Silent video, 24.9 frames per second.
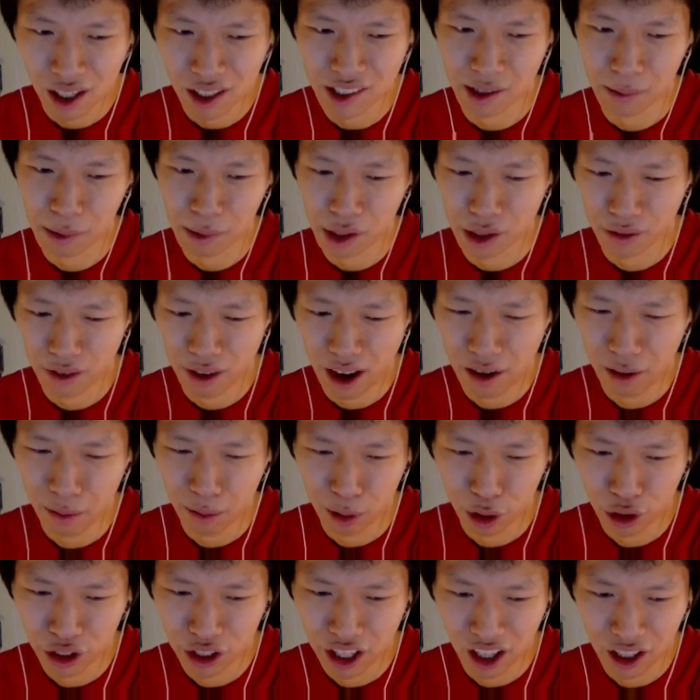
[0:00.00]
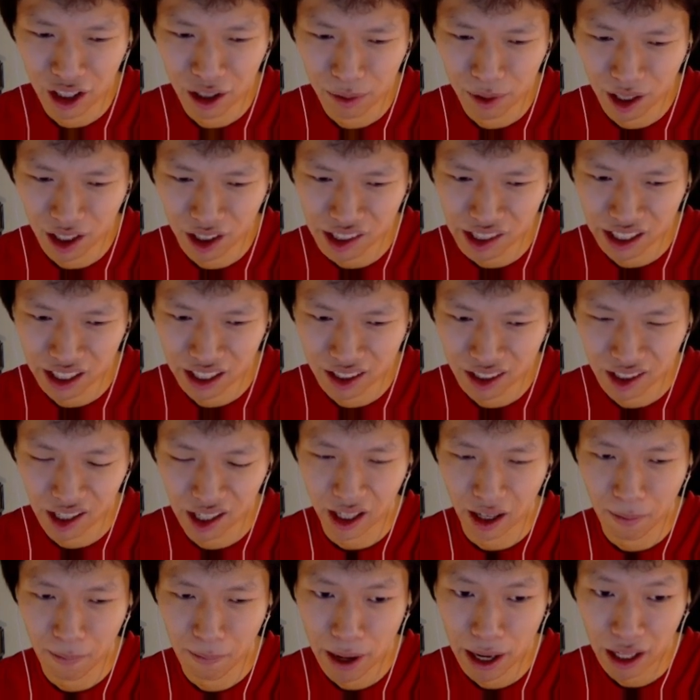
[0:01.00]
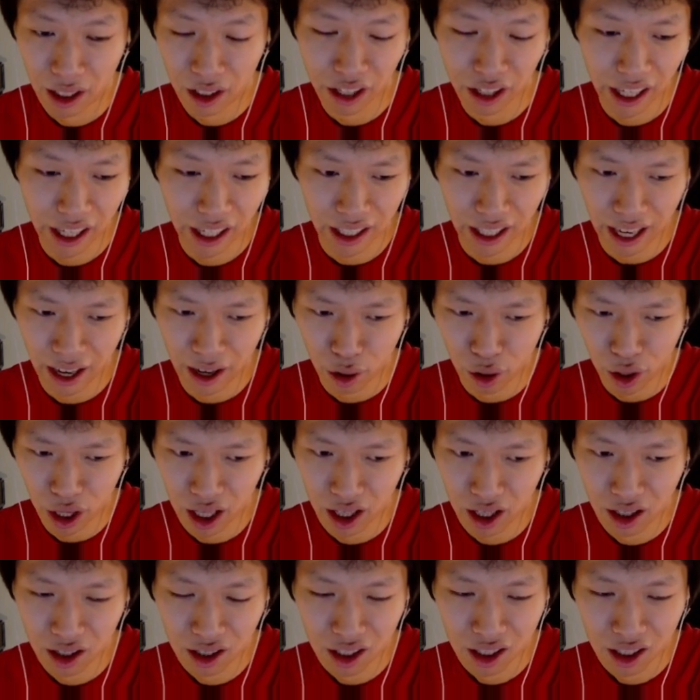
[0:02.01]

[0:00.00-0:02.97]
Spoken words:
some survivability on him because he is like a melee carry.